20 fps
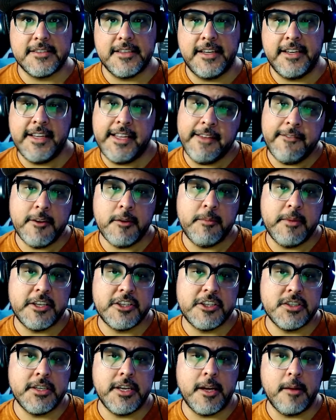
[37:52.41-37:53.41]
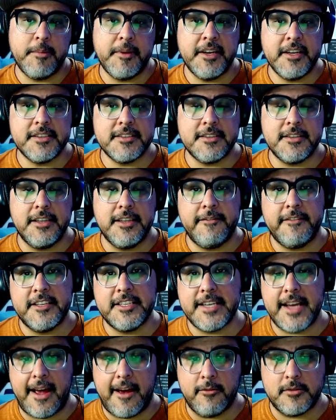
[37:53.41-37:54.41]
and even mentioned helping us live in
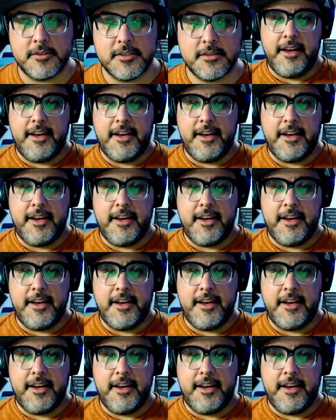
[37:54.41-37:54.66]
Taos.